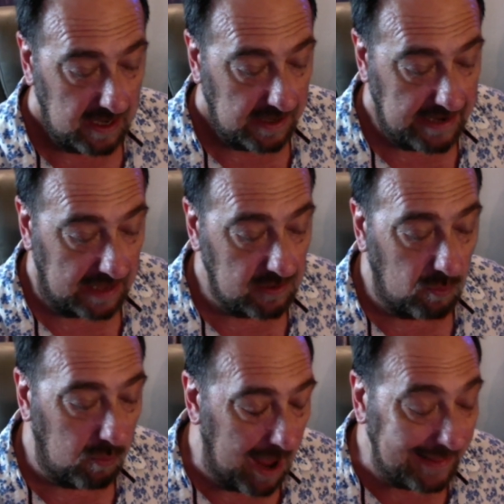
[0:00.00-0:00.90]
Now, the
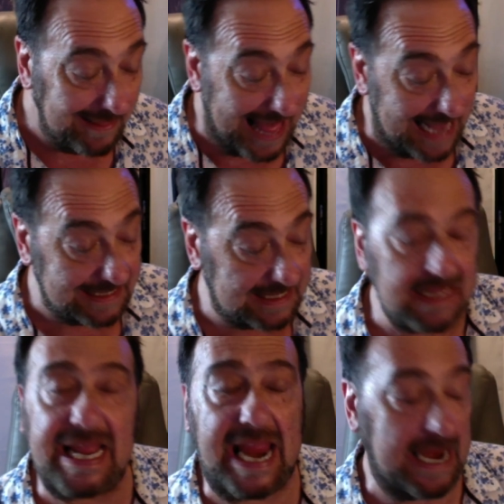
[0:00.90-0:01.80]
one last
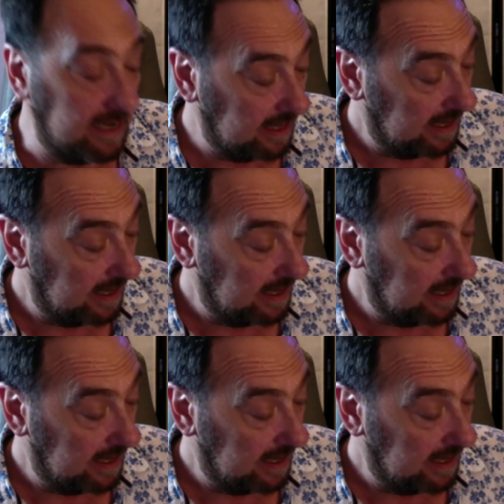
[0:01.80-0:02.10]
thing